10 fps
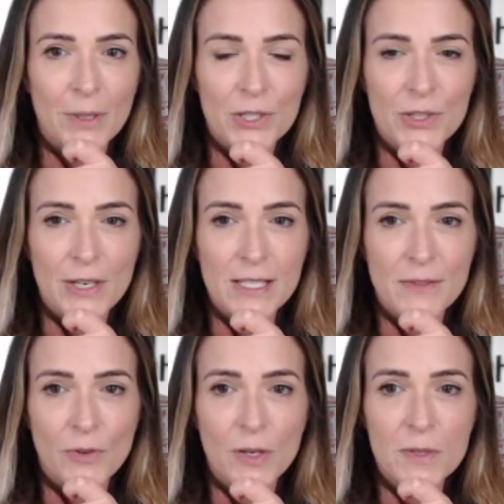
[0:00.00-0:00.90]
but
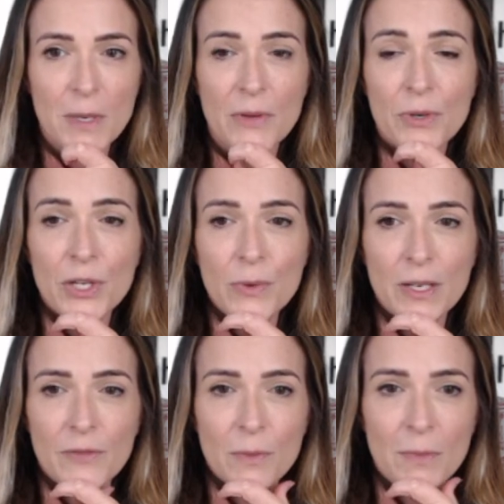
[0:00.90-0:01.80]
transformed by the
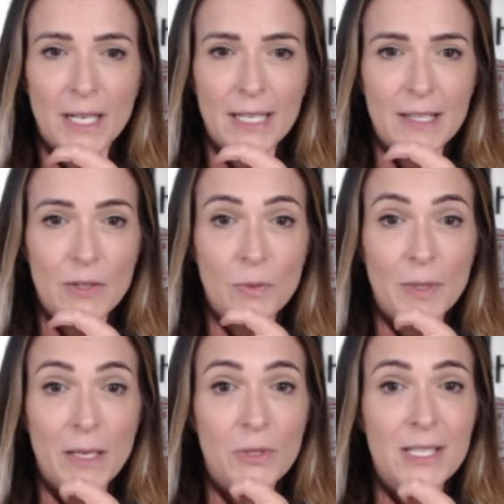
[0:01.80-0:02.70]
renewing of your mind, then you'll
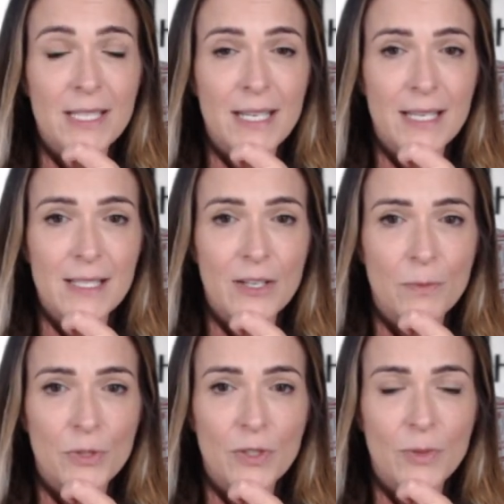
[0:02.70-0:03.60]
be able to test and
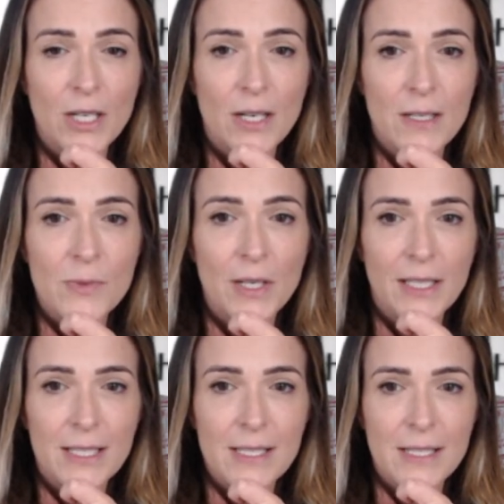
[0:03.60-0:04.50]
approve what God's will
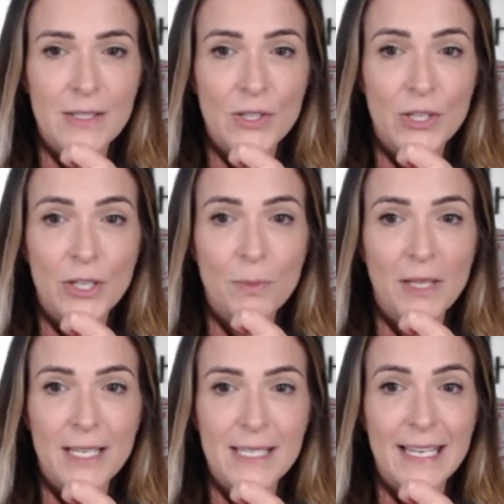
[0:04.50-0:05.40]
is, his good,
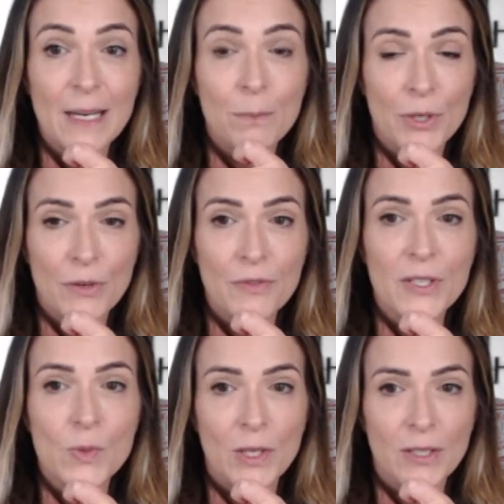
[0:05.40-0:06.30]
pleasing, and
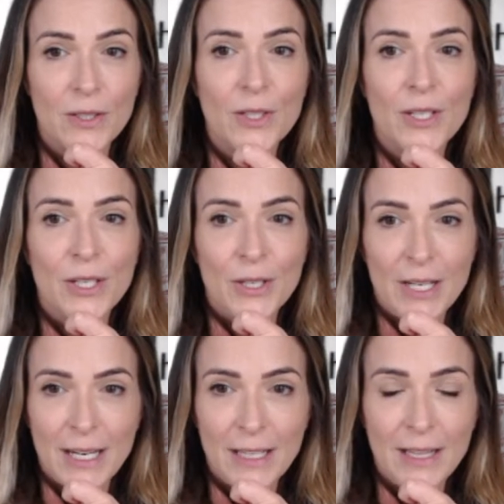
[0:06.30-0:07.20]
perfect will.
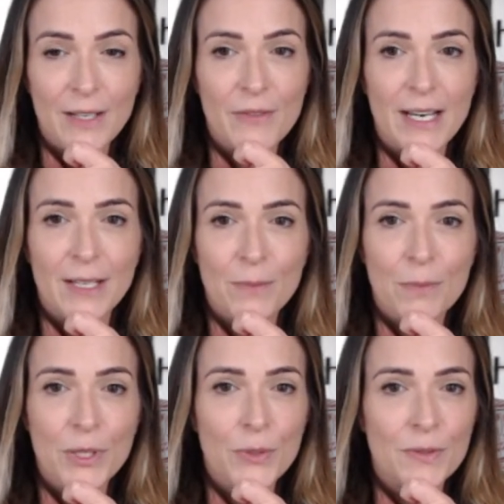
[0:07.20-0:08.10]
I love
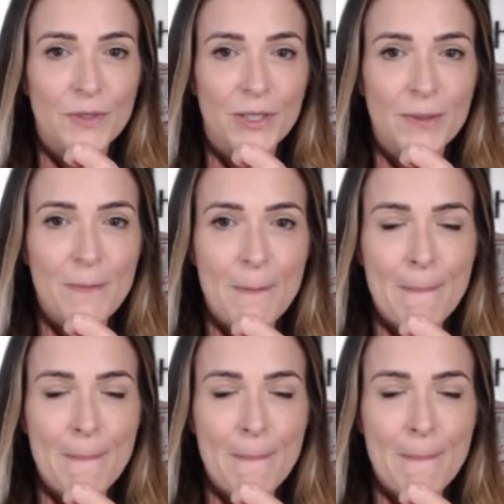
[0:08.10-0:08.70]
that. Beautiful.